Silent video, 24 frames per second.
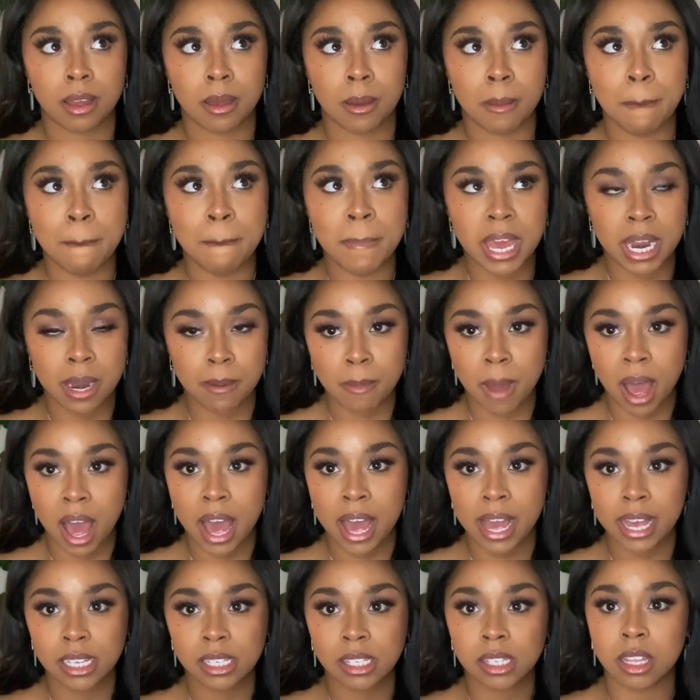
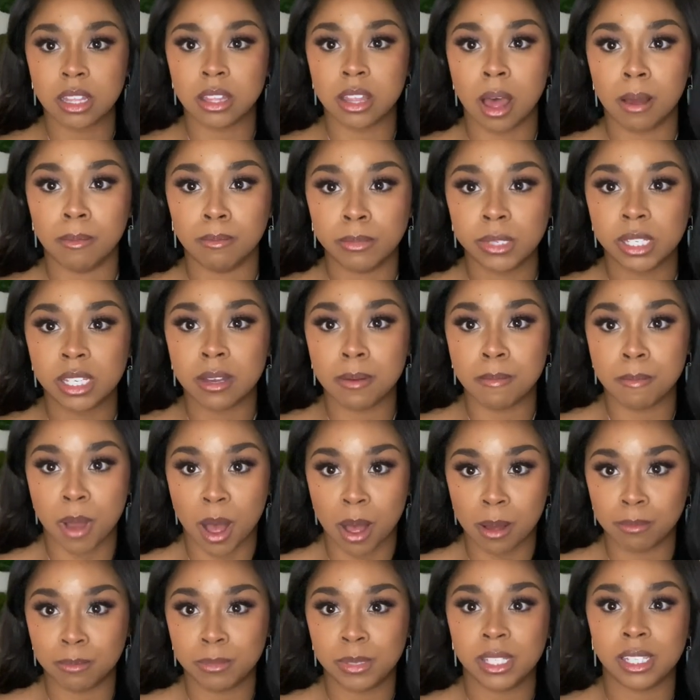minimize the lumps and
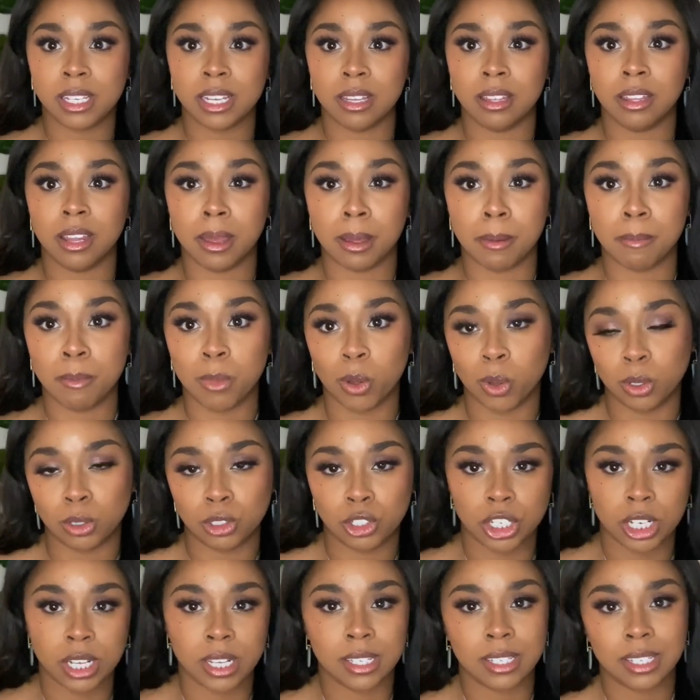bumps and like
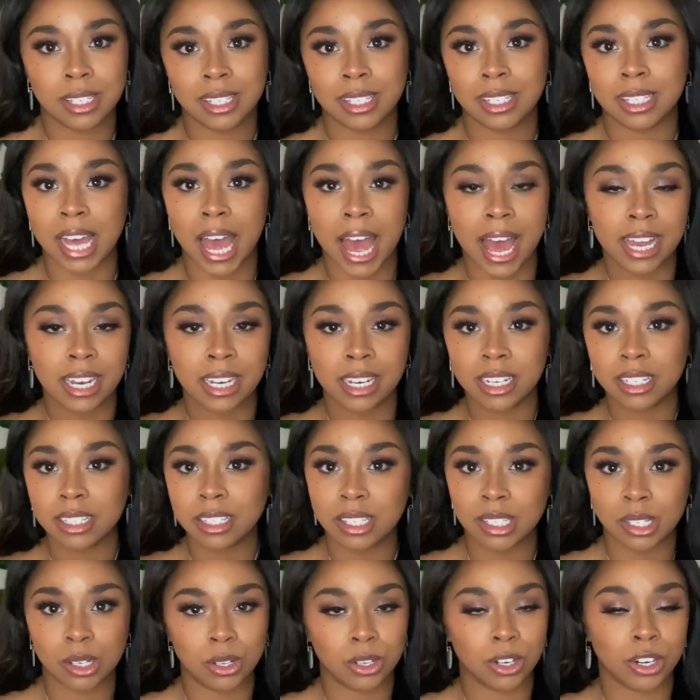bulges, satin and
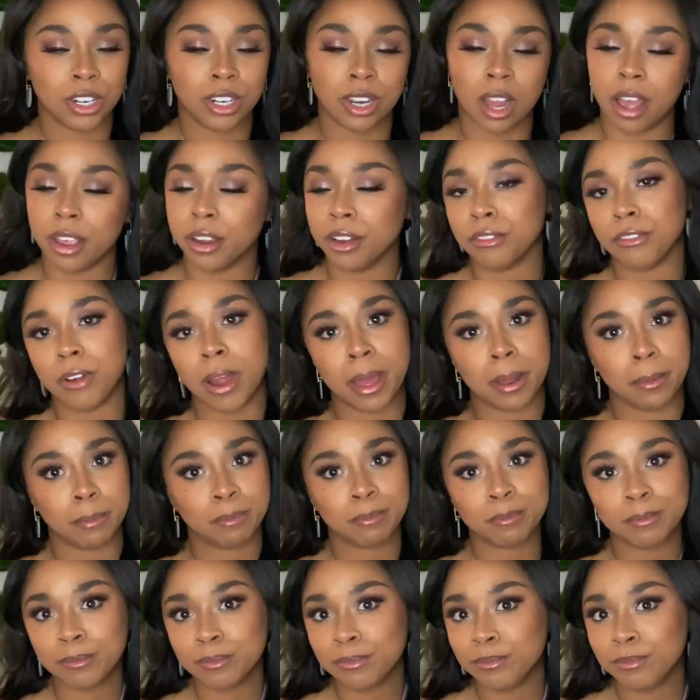silk are not your friend.